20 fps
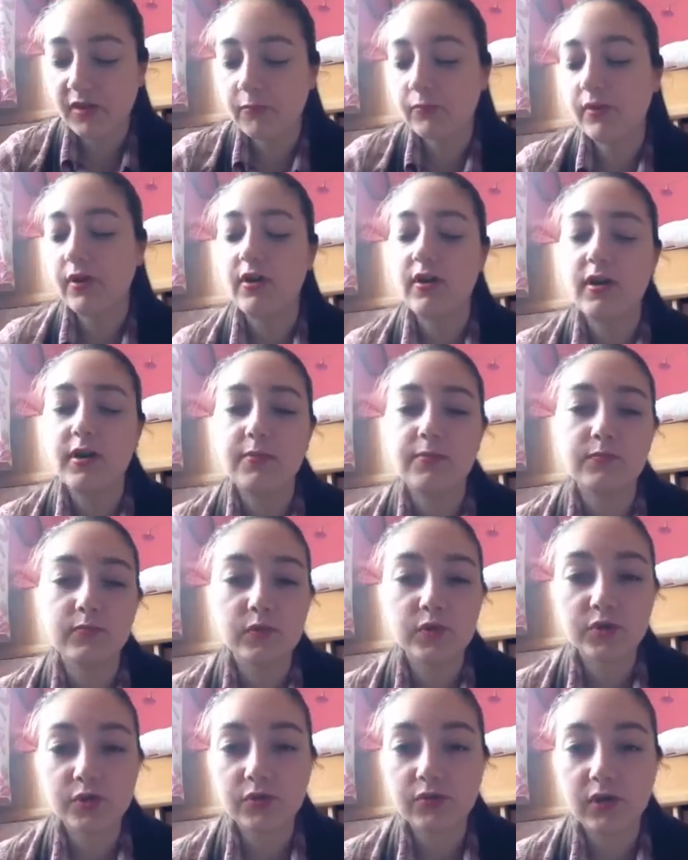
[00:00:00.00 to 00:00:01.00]
But I'm
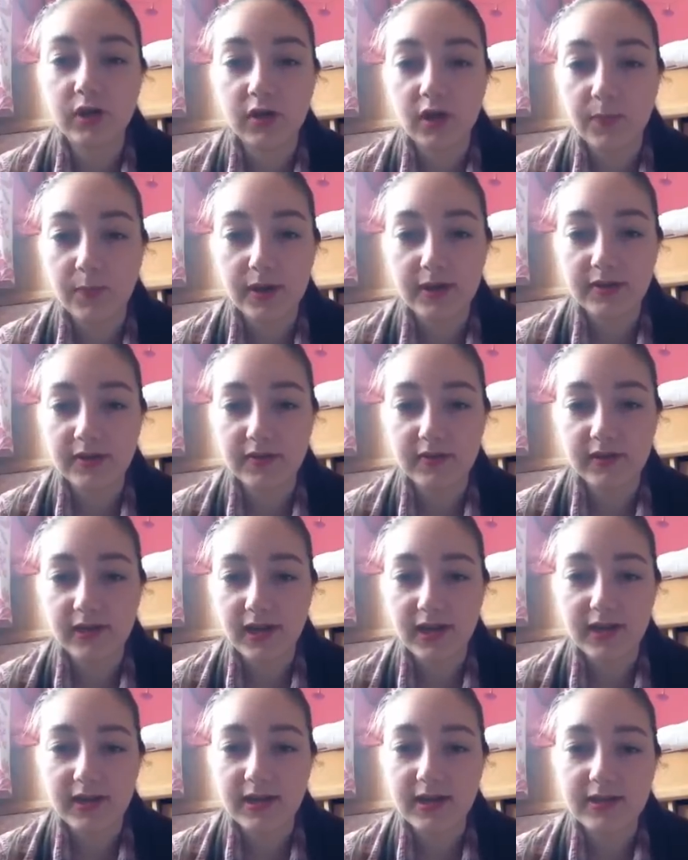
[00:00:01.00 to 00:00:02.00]
sure I'll go back there
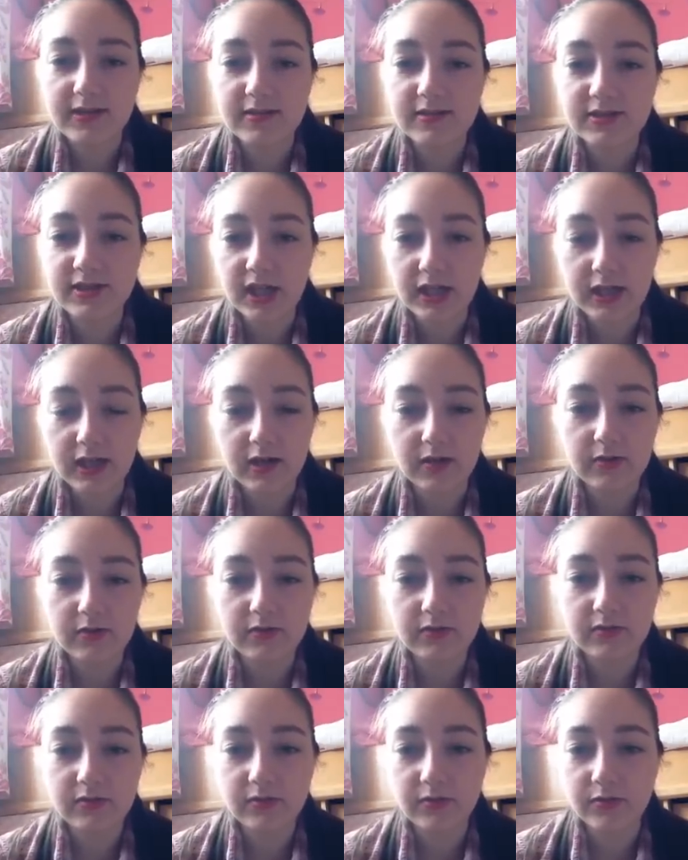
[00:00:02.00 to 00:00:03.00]
again and check out
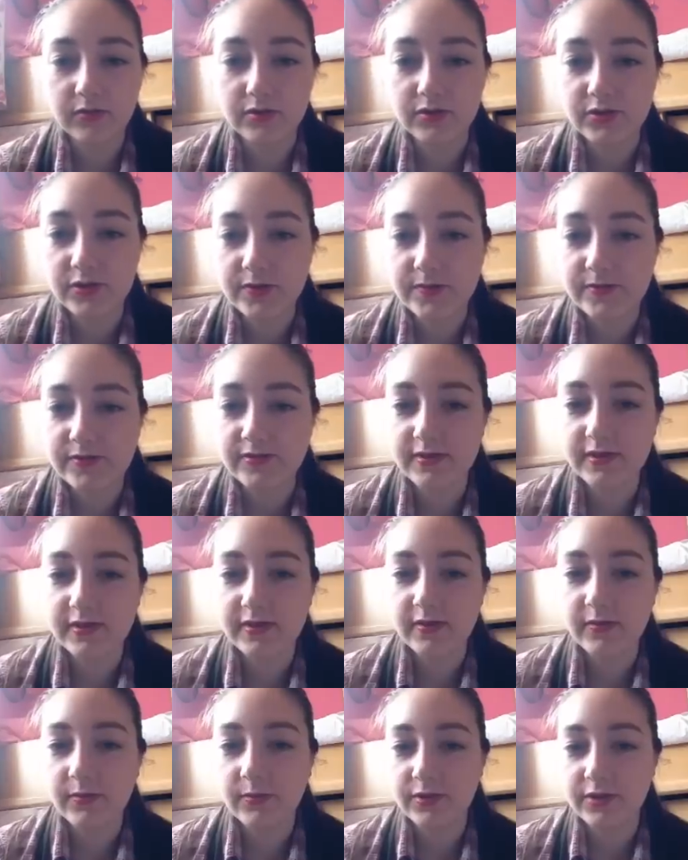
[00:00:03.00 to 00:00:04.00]
all the shops that
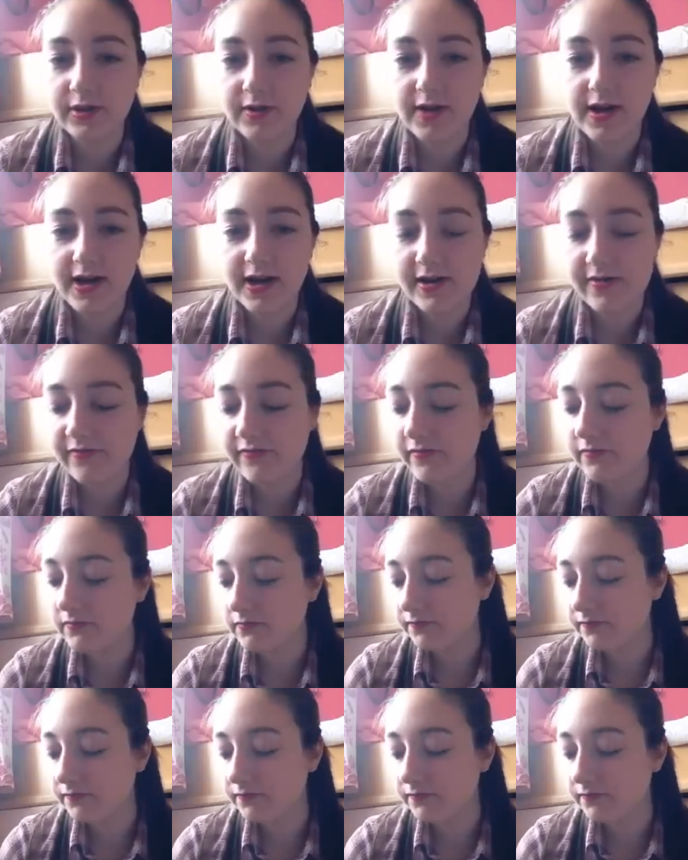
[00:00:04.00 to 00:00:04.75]
we don't have.